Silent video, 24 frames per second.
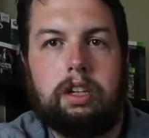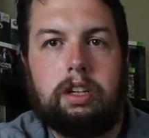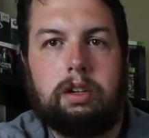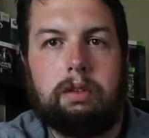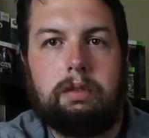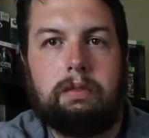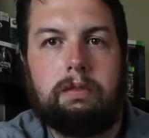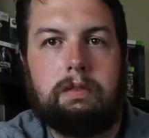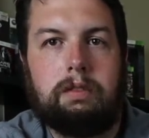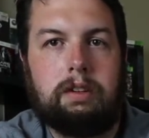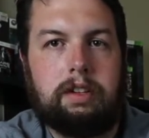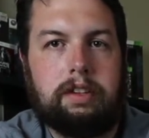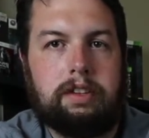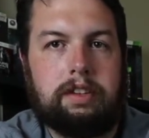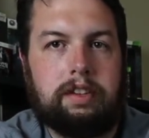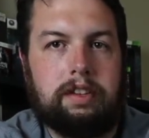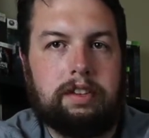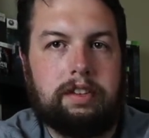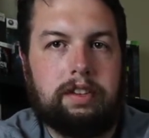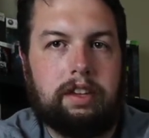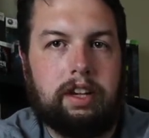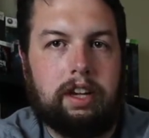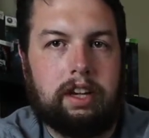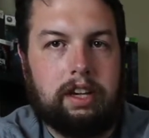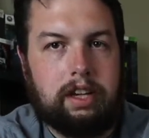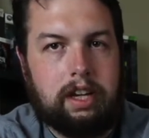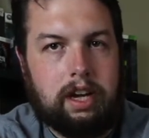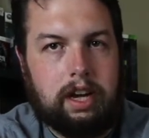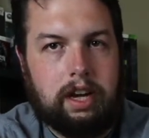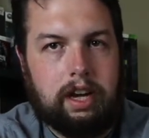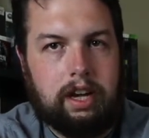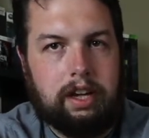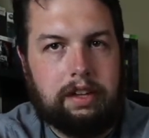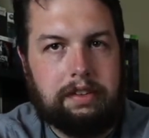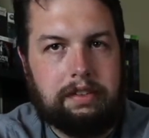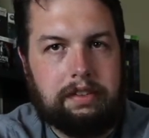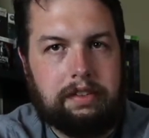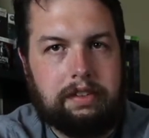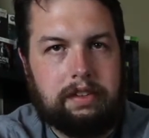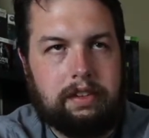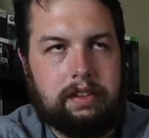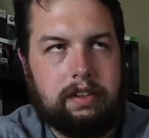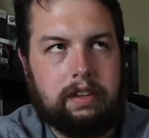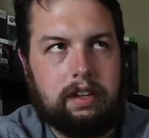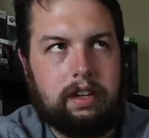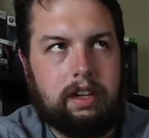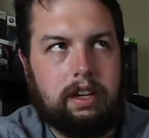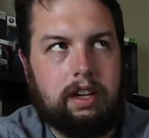once this thing dies,
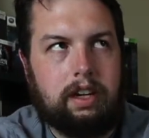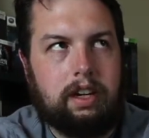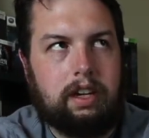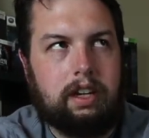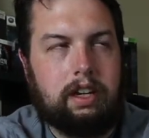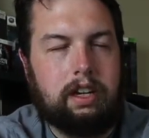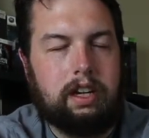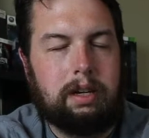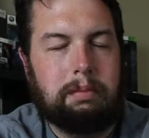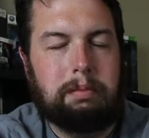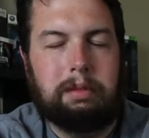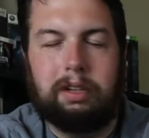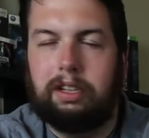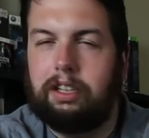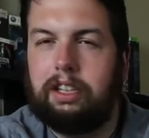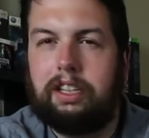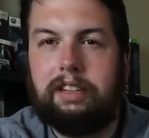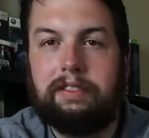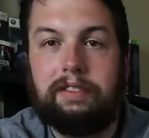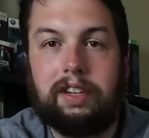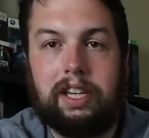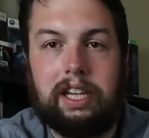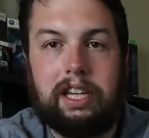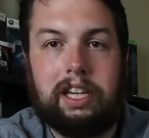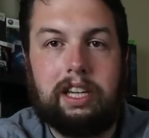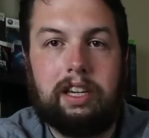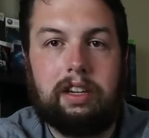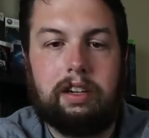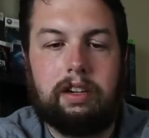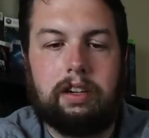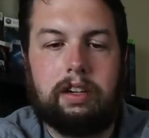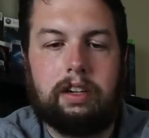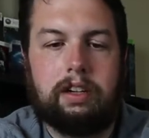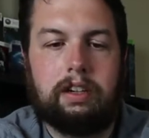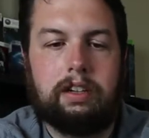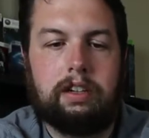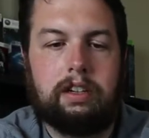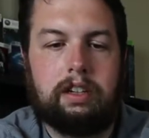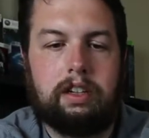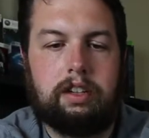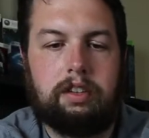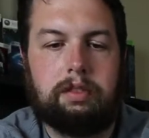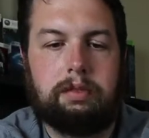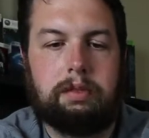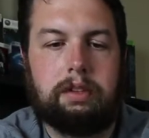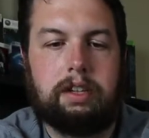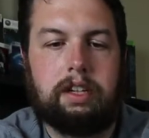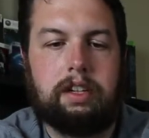and I believe a year
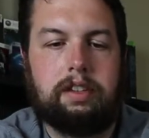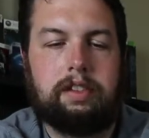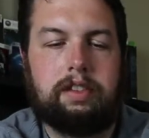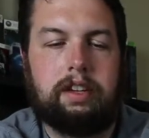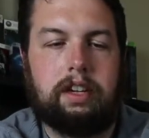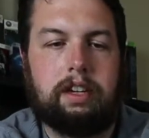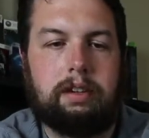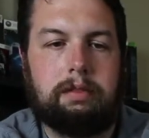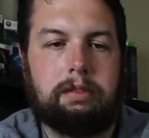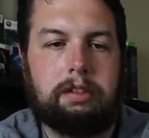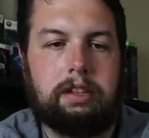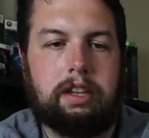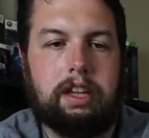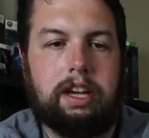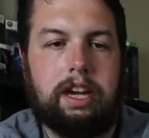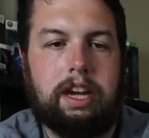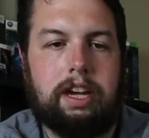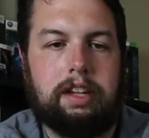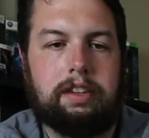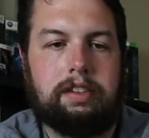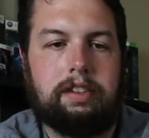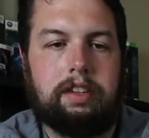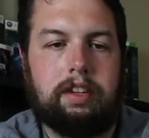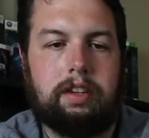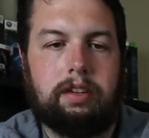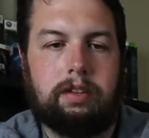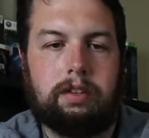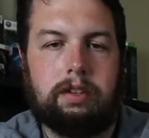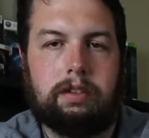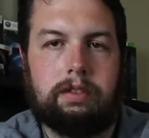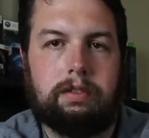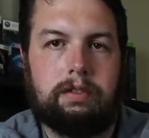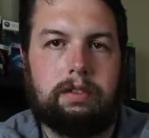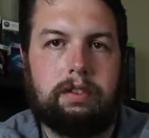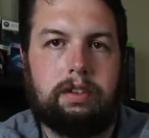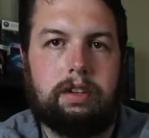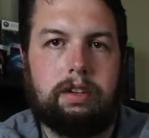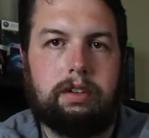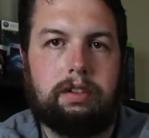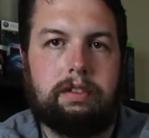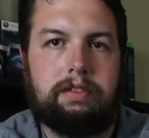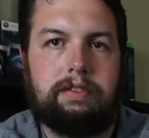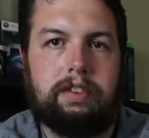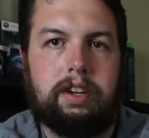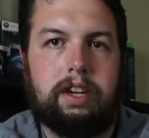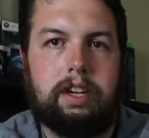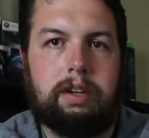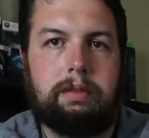is what they said it would last, it'll
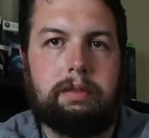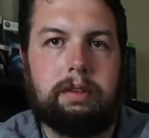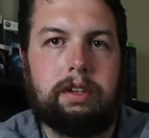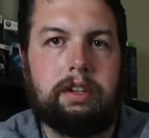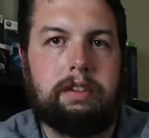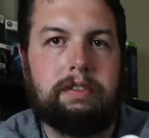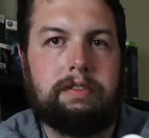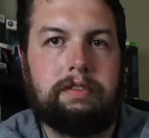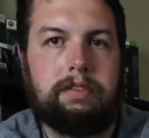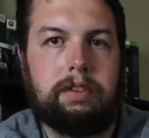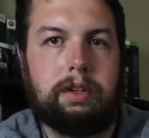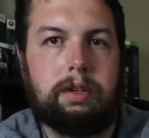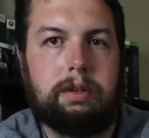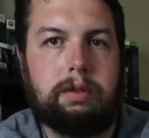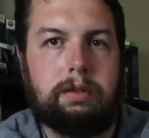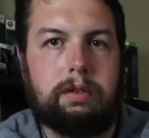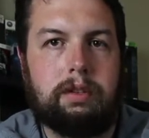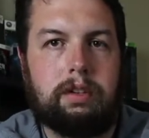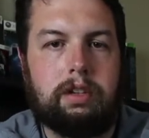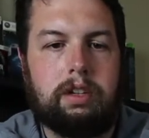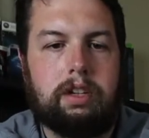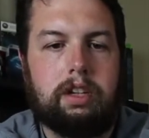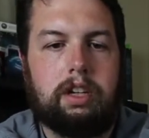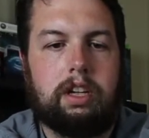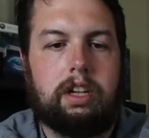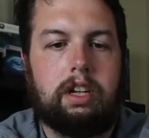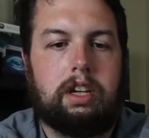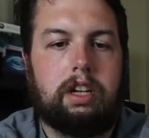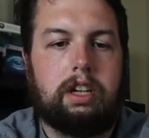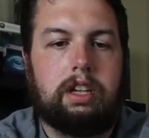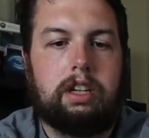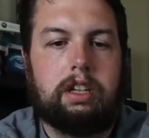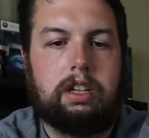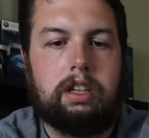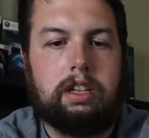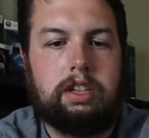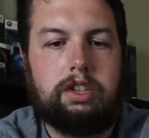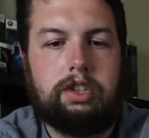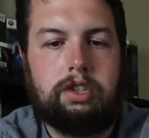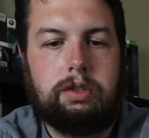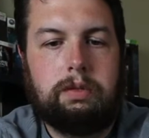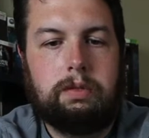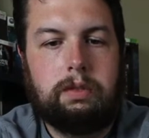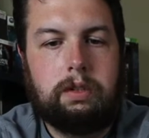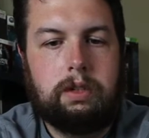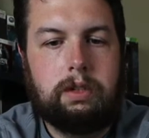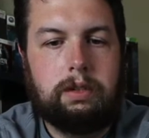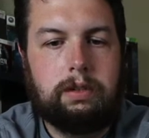notify you on the phone to let you
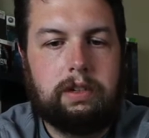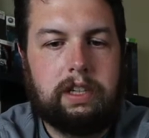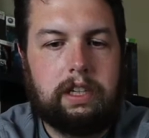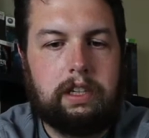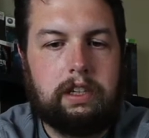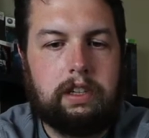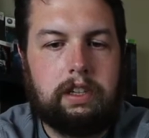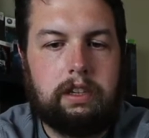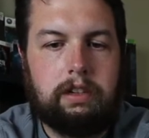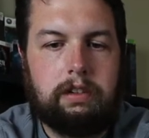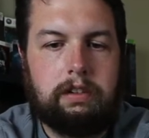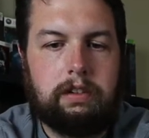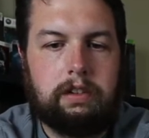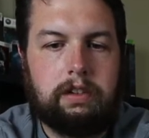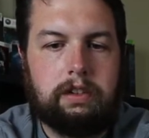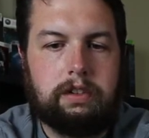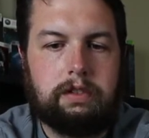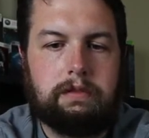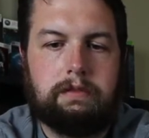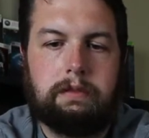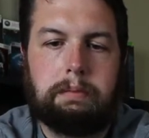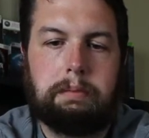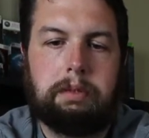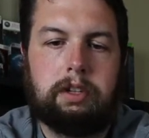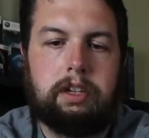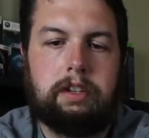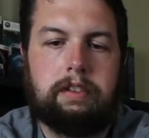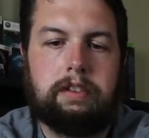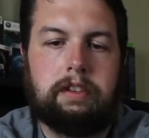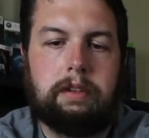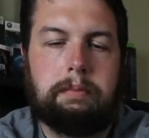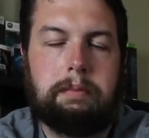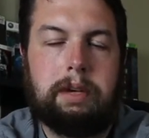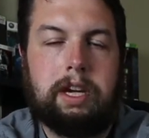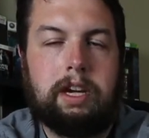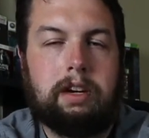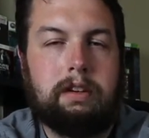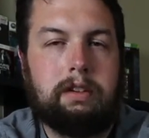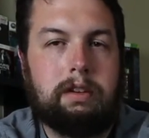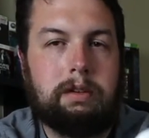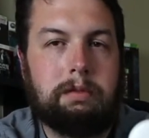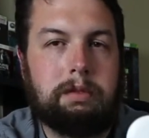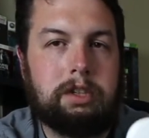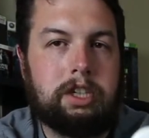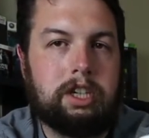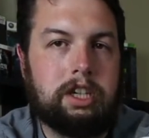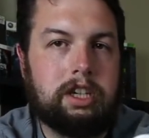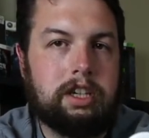know, and then you can just replace the battery,
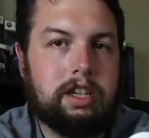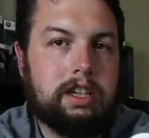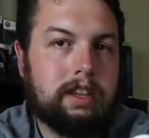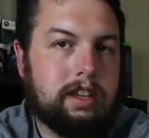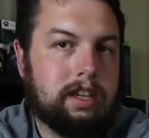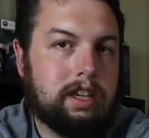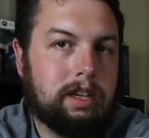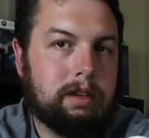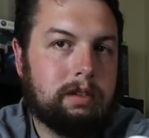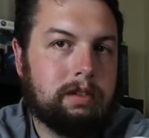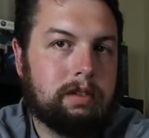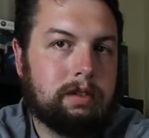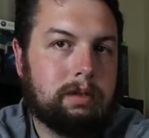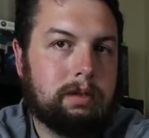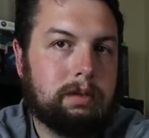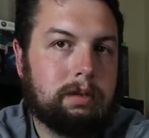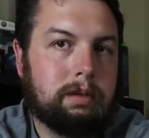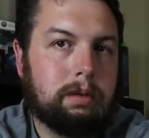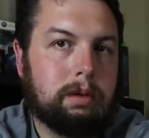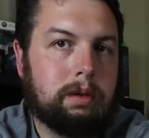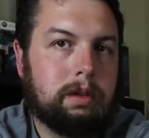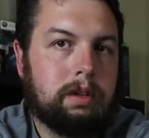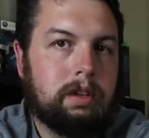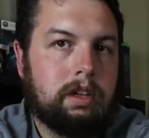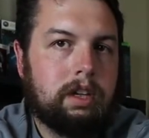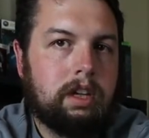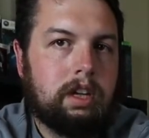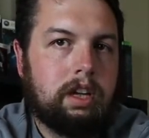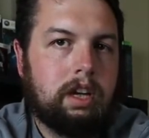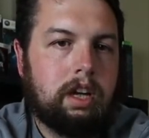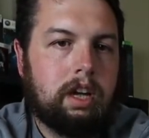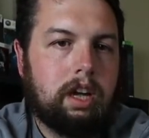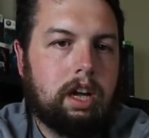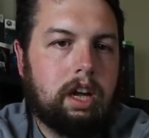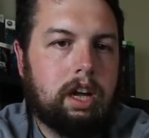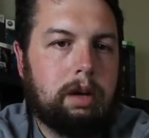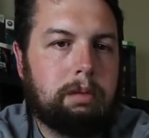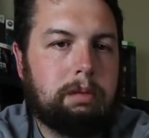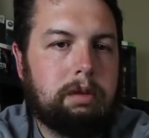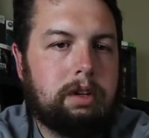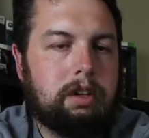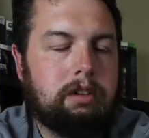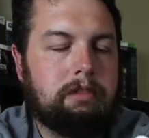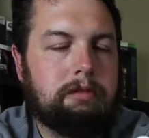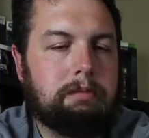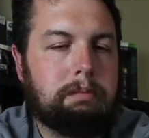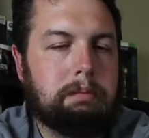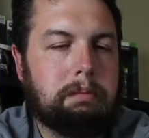which I did think was cool. I
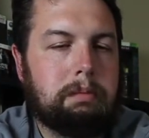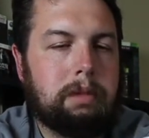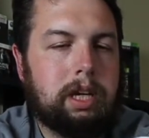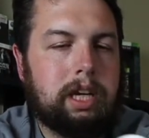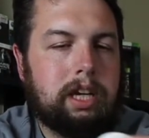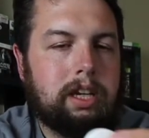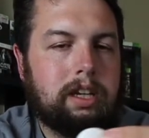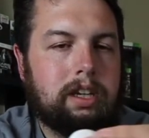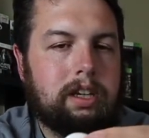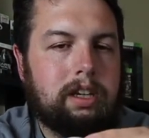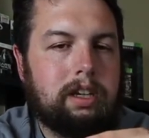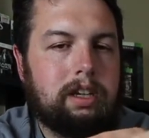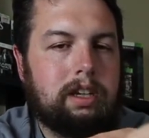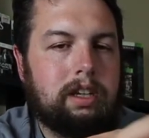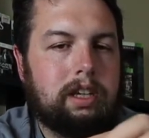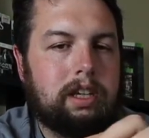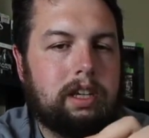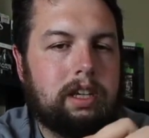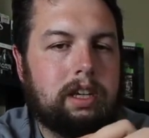wouldn't have minded